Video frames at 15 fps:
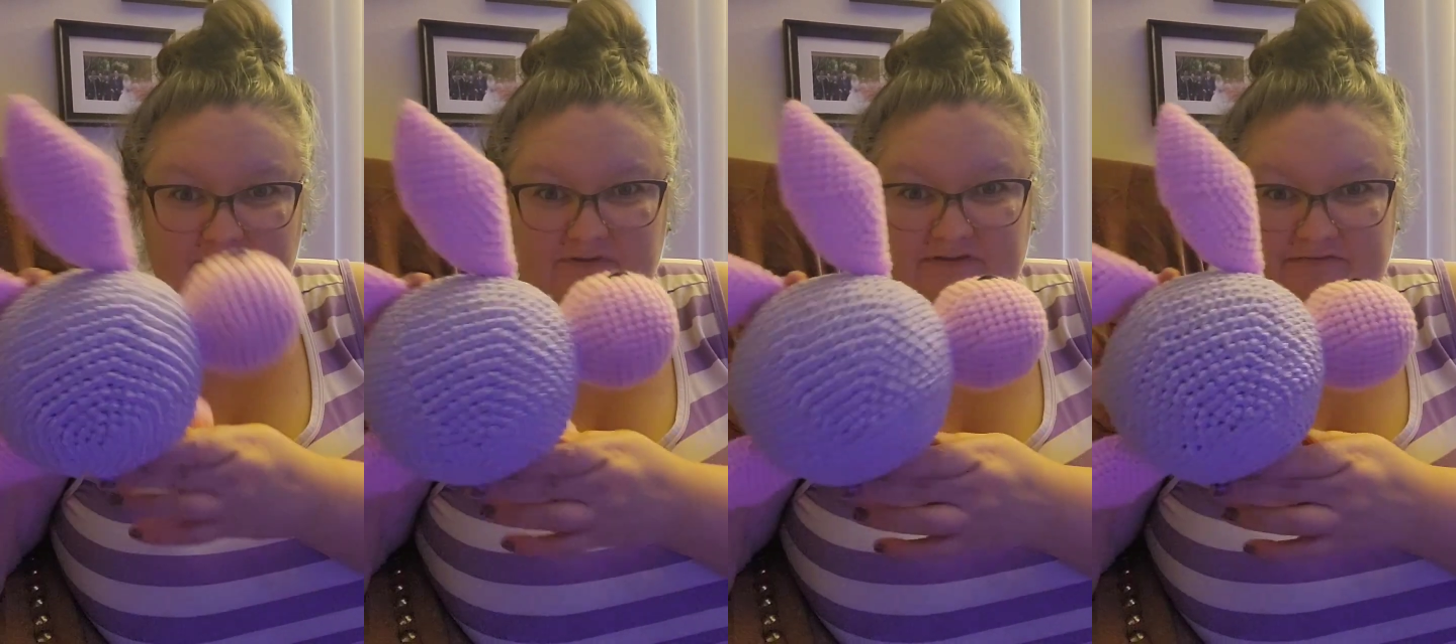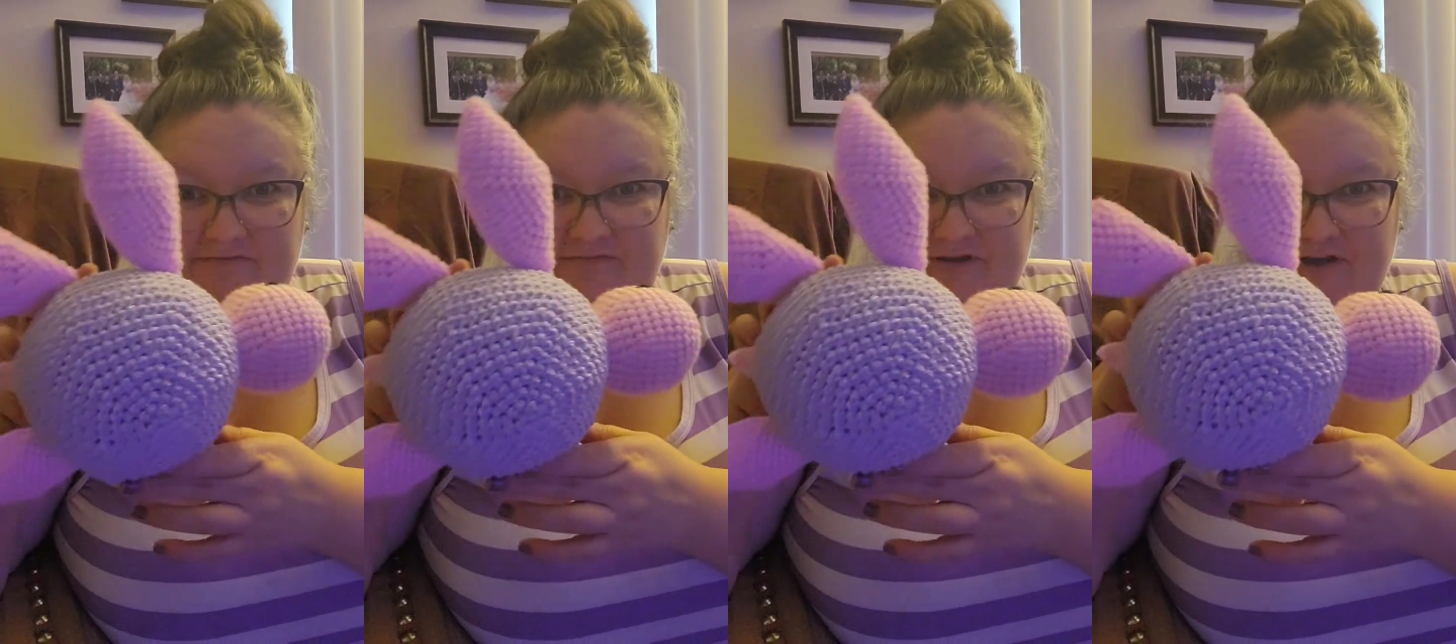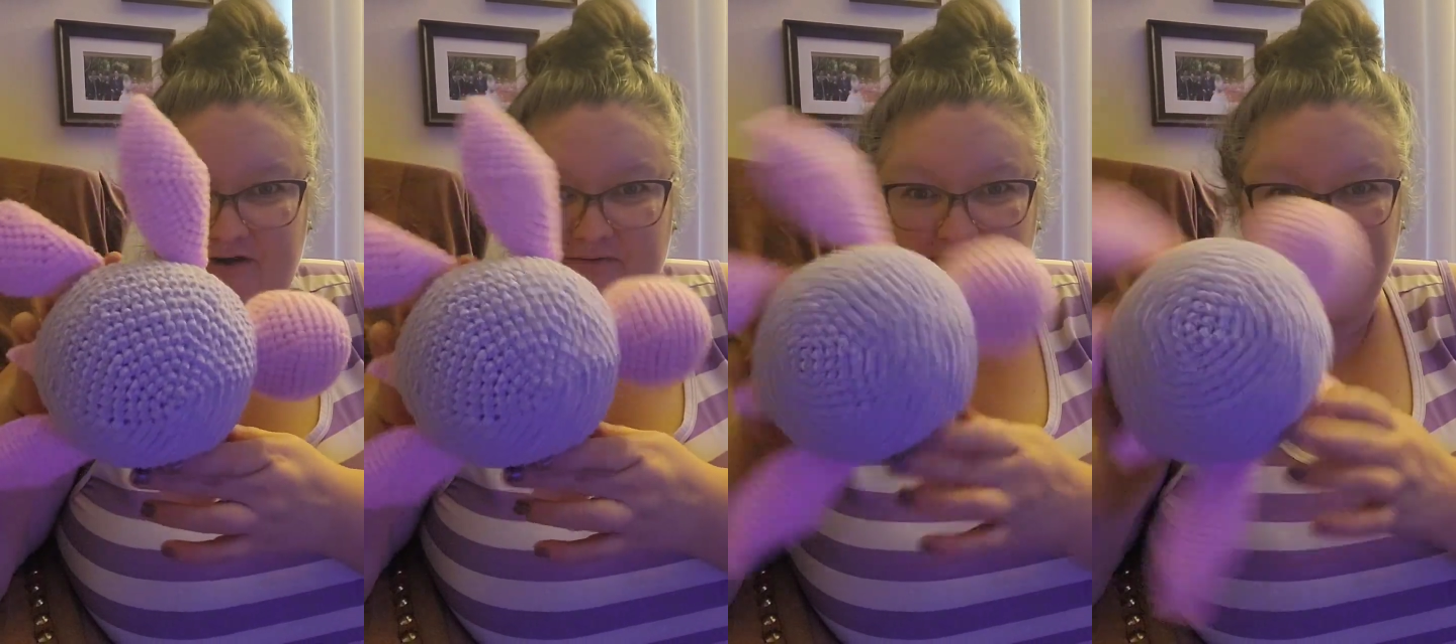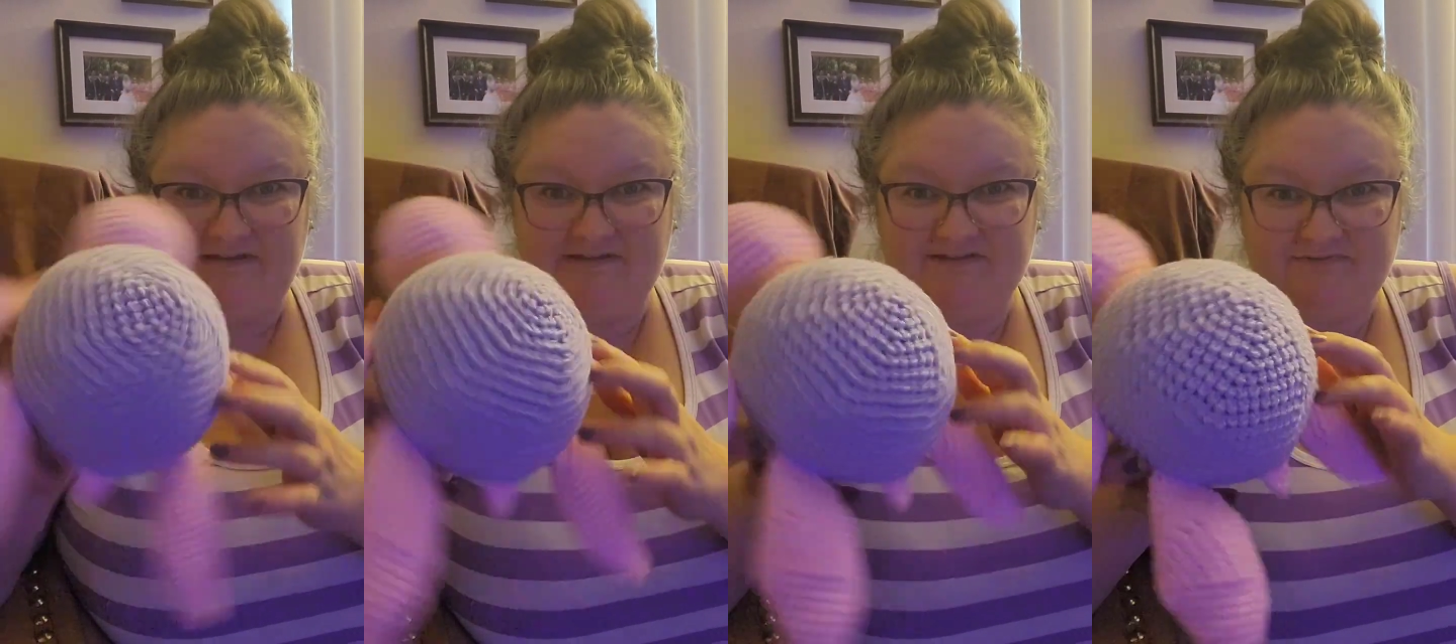with the flow
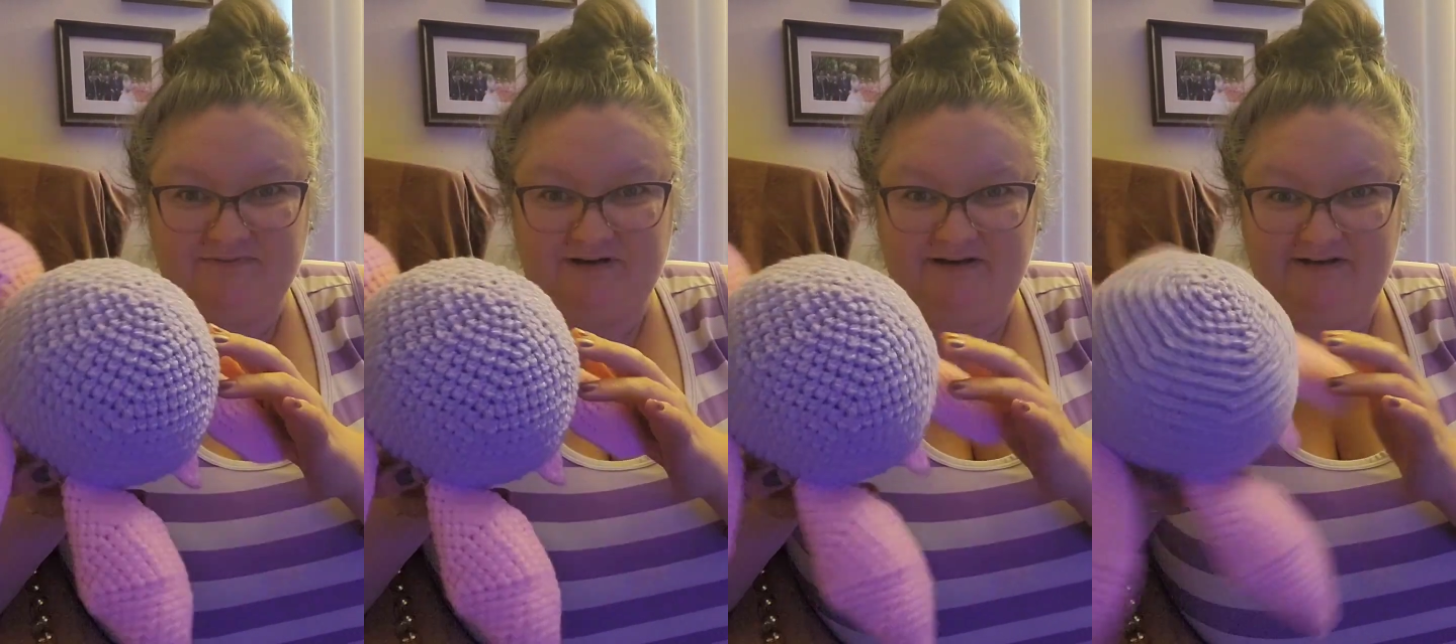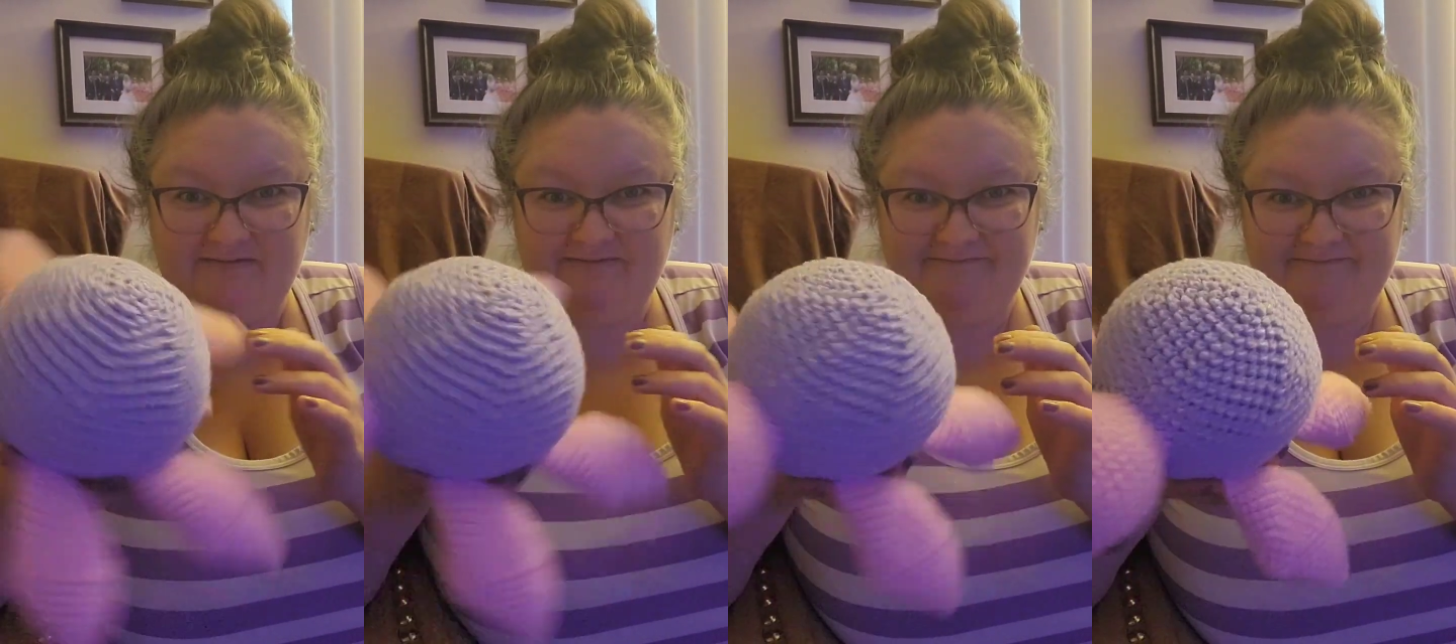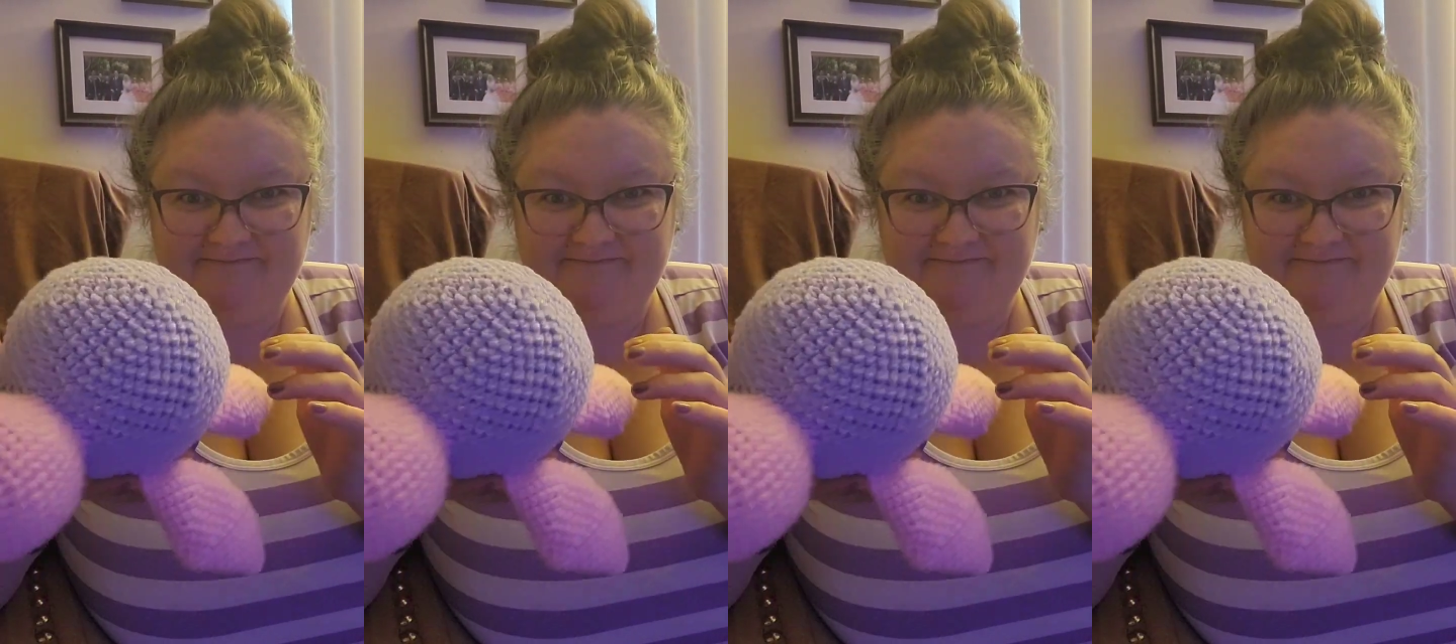with this one.